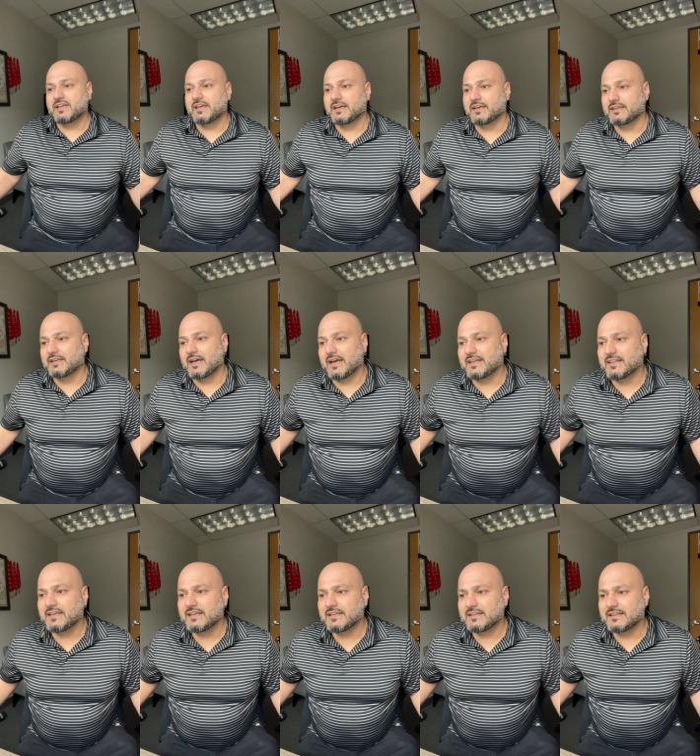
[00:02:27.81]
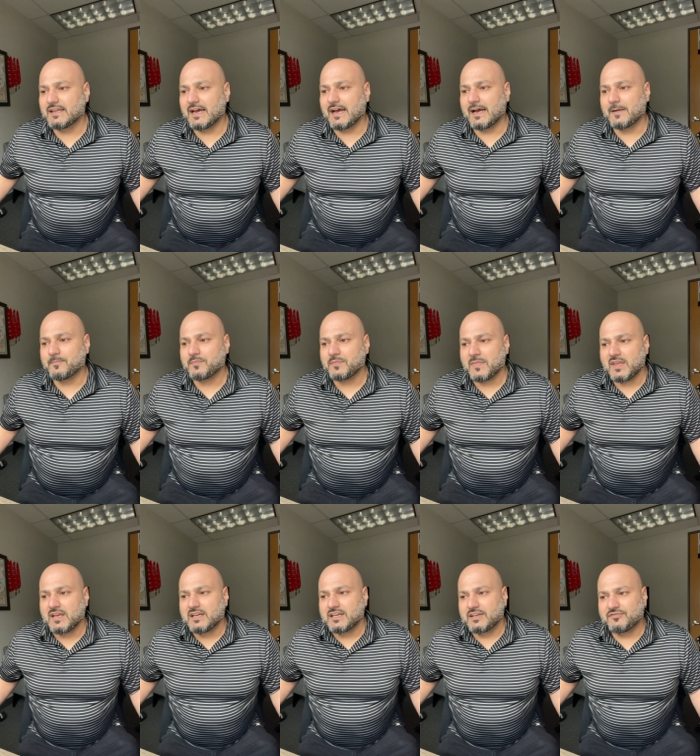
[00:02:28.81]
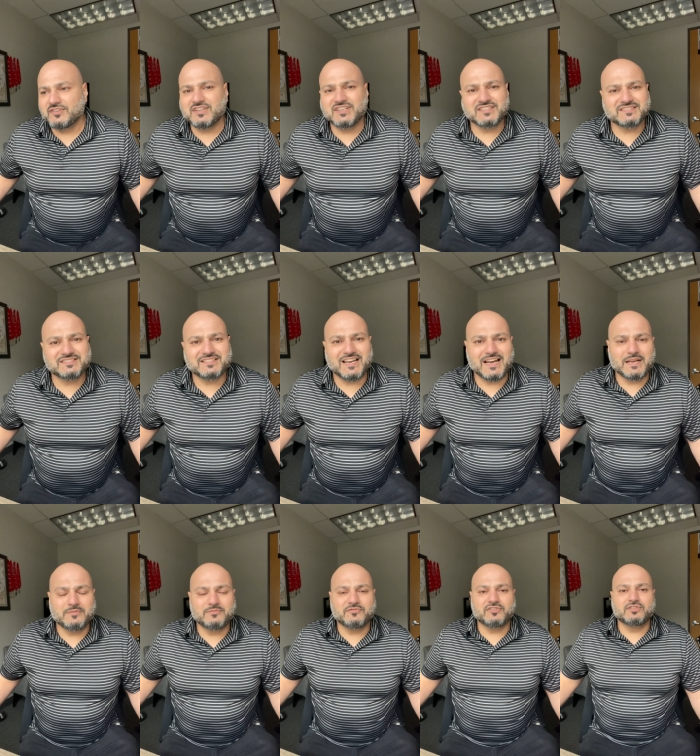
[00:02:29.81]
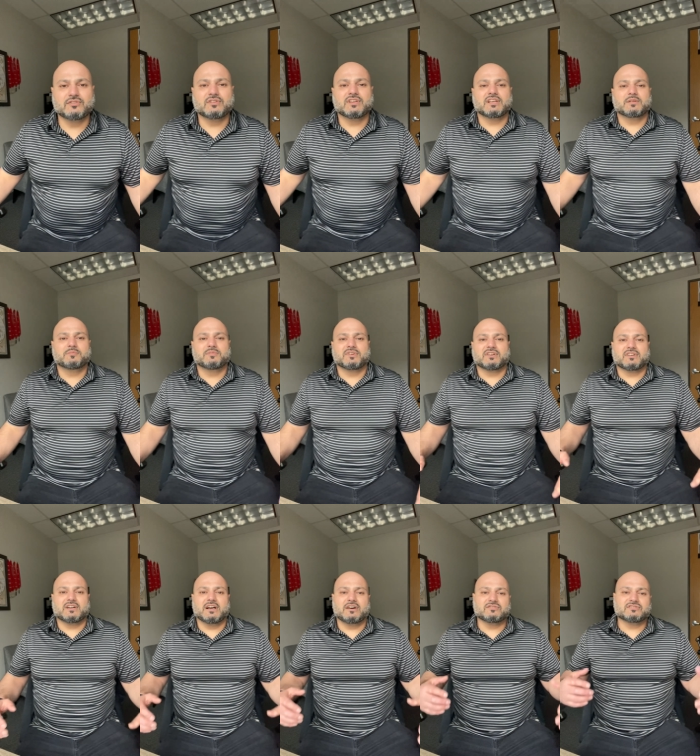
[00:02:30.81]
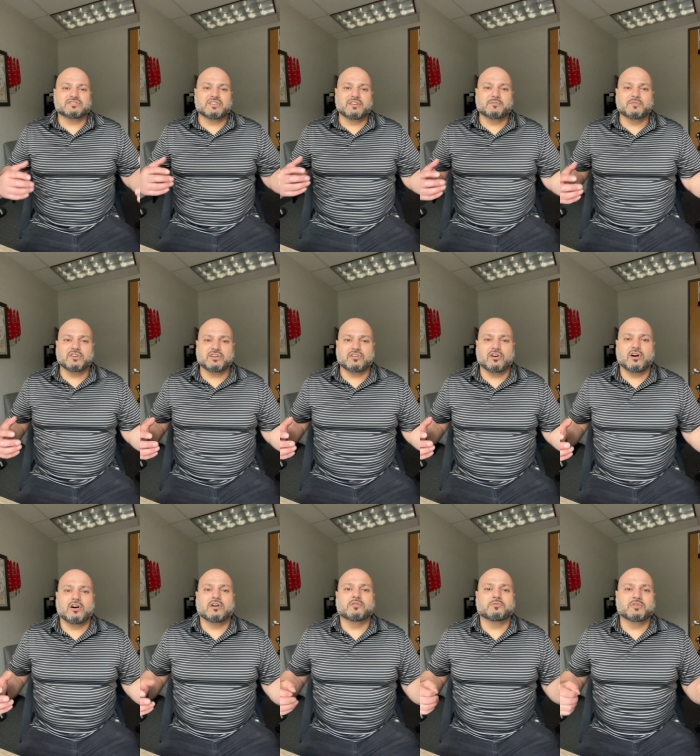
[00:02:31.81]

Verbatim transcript: And I think that if it is time for you to get a bigger house, give me a call.